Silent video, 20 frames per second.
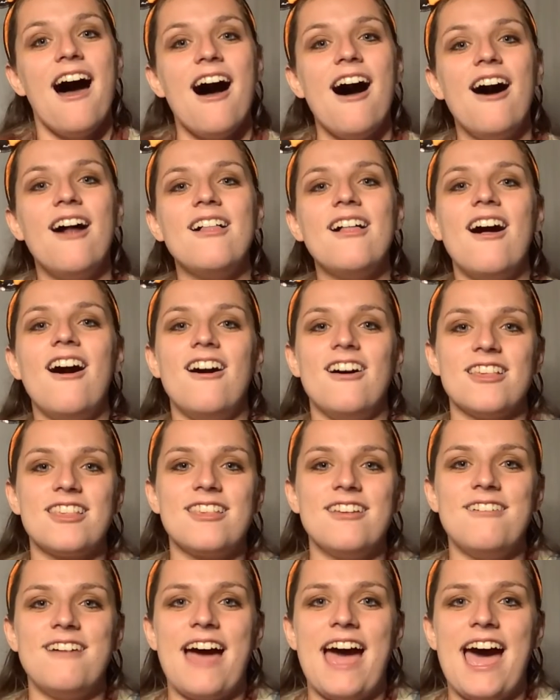I'll
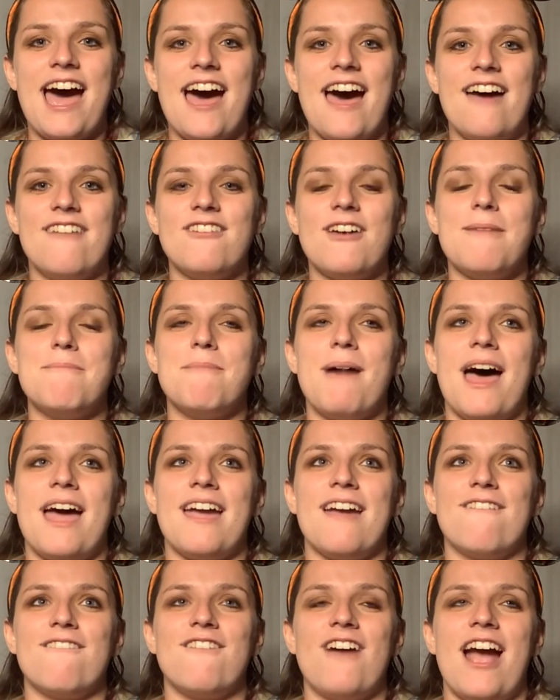also have
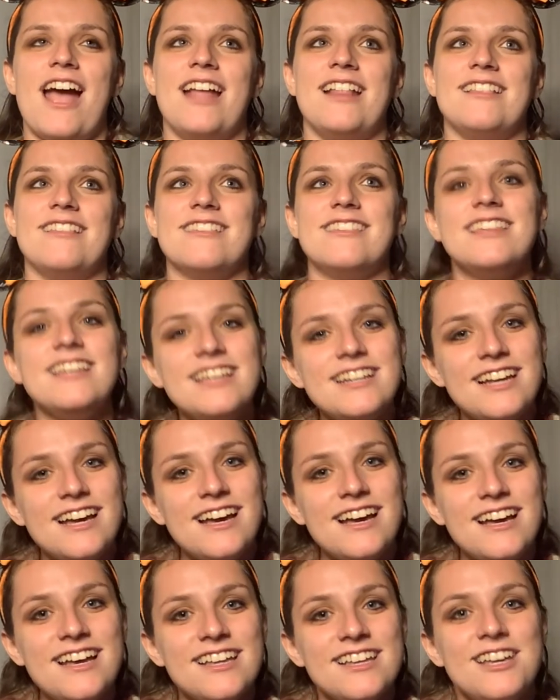my friend
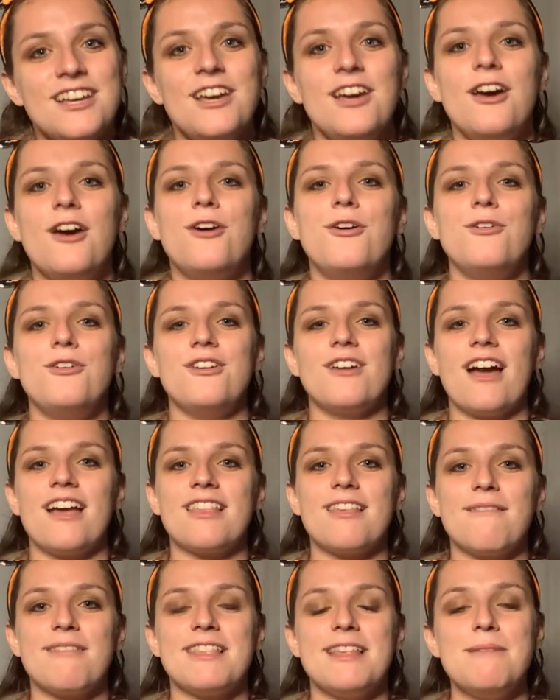Gina, who you
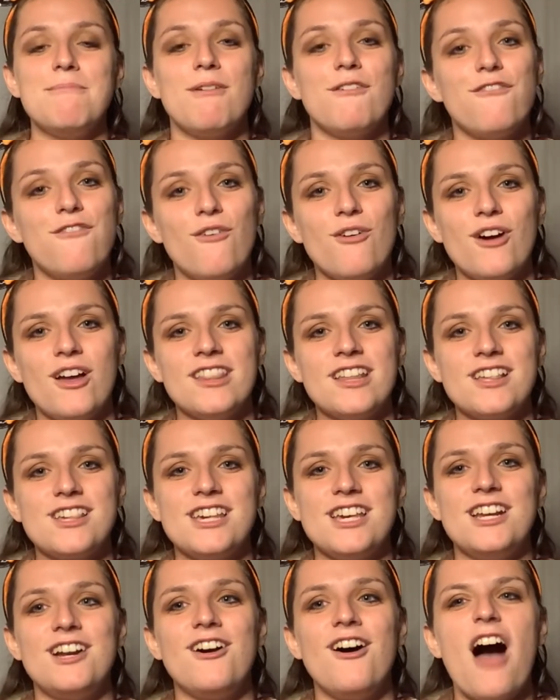guys have seen before on the
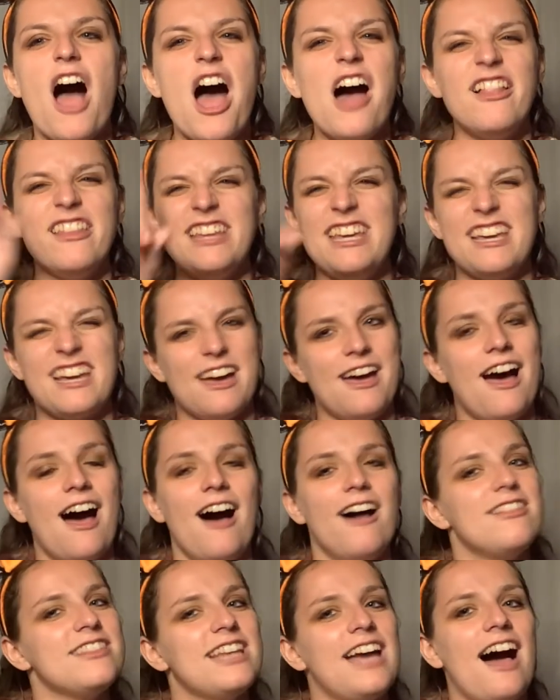channel. I'll link
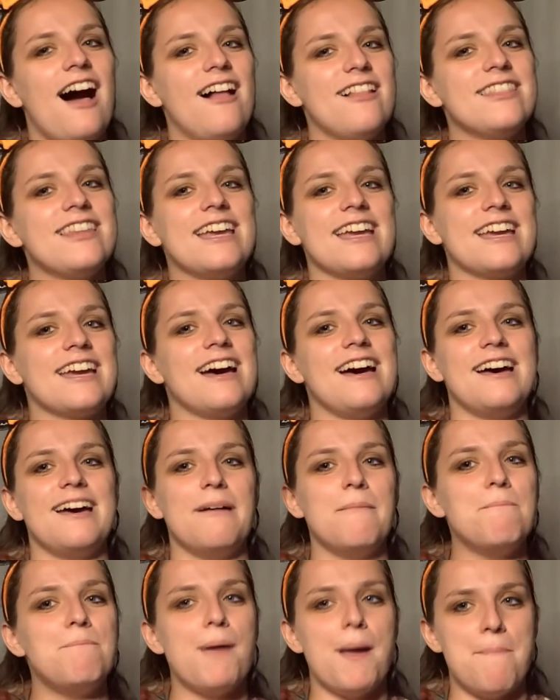
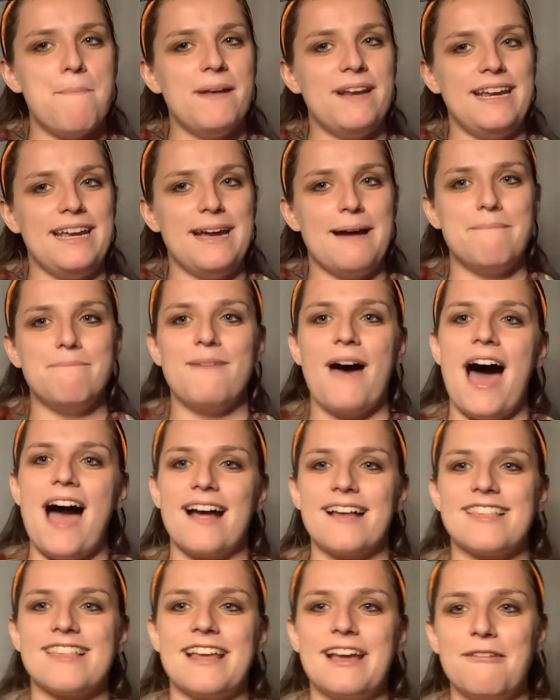a Bibbidi
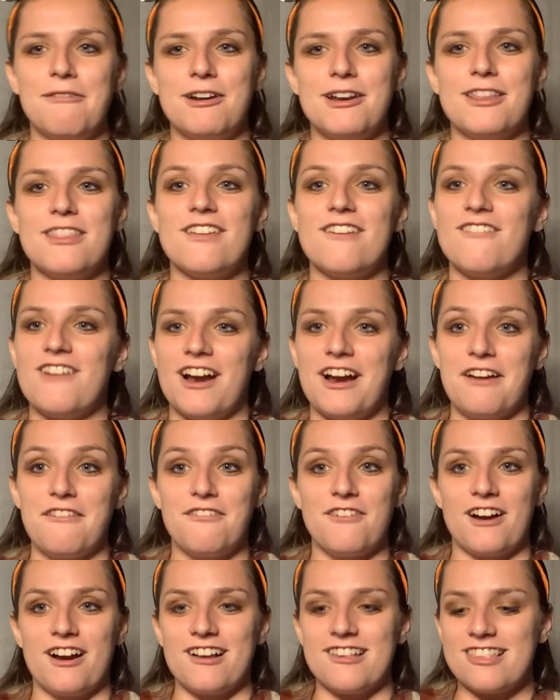unboxing, one of the very
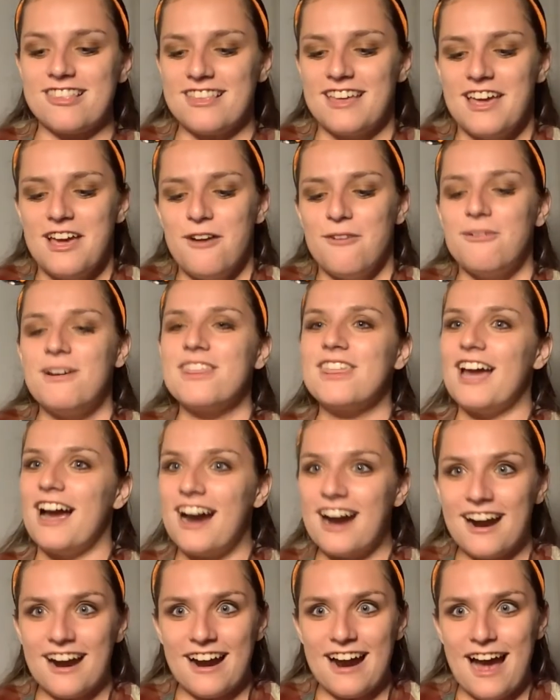first, with
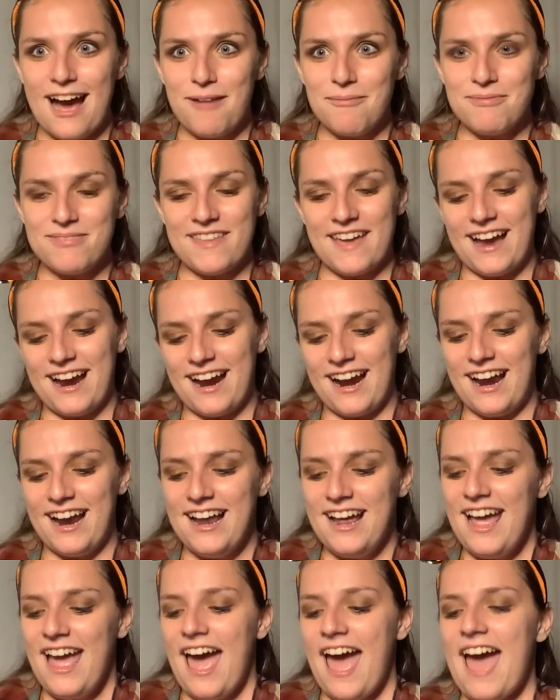her up there.